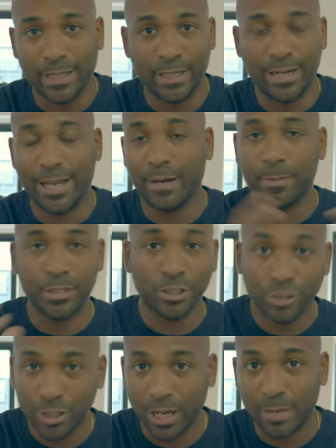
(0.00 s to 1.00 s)
and I had a bunch
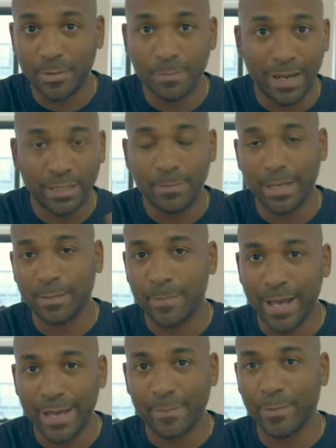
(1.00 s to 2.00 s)
of jobs back to back to
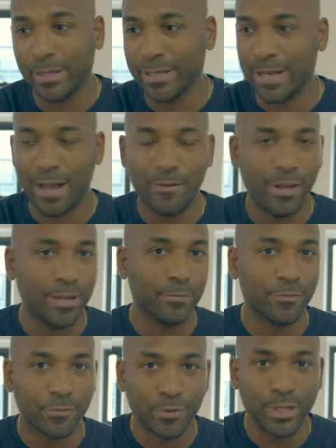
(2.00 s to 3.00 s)
back, but now I'm
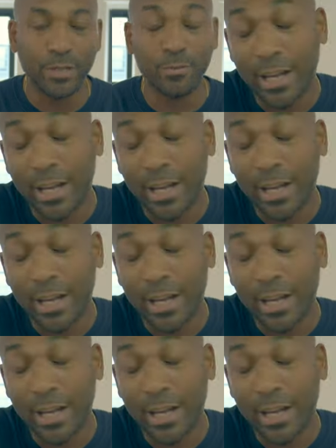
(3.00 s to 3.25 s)
free.